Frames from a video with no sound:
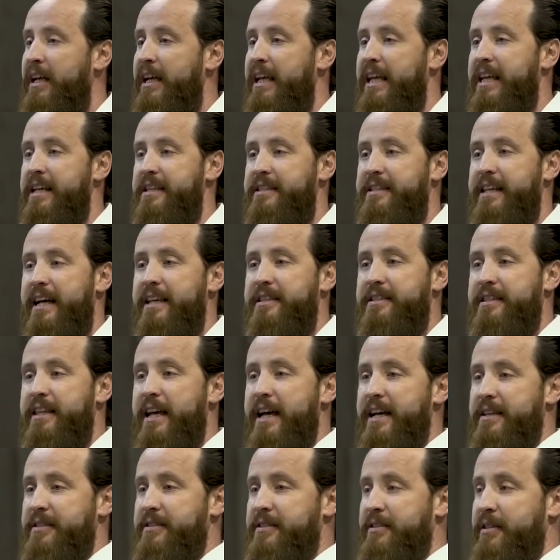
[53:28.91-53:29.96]
He says
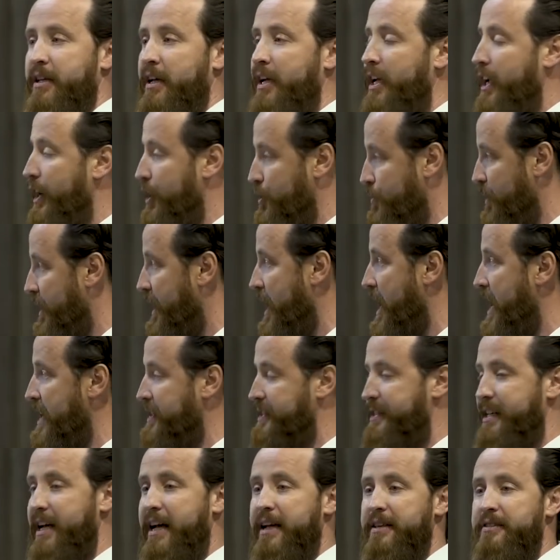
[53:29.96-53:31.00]
this, here's what God
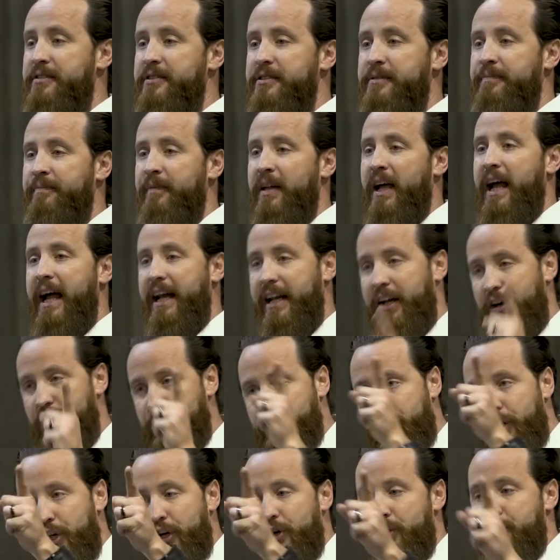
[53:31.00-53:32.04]
says, and here's
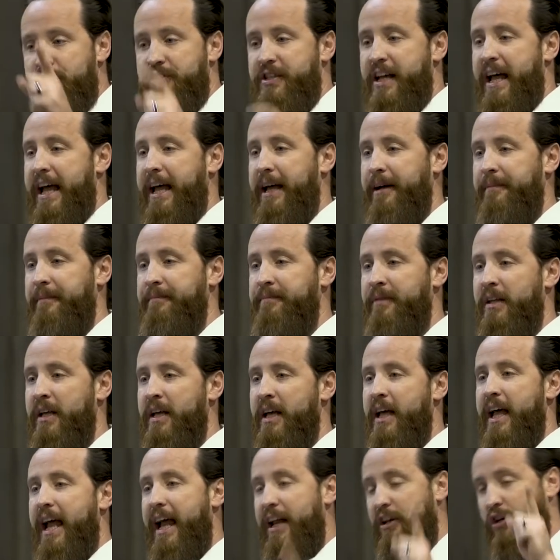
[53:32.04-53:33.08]
what you're saying.
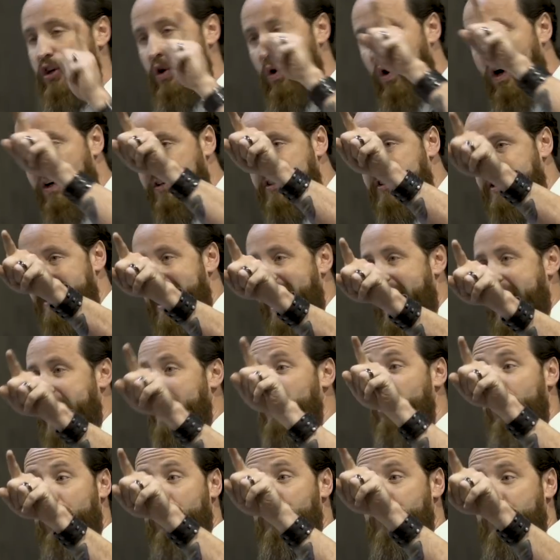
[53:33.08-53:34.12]
And you're saying
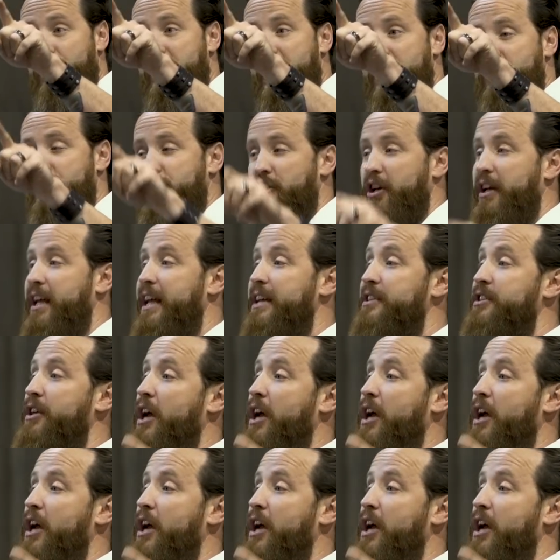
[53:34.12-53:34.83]
your tradition is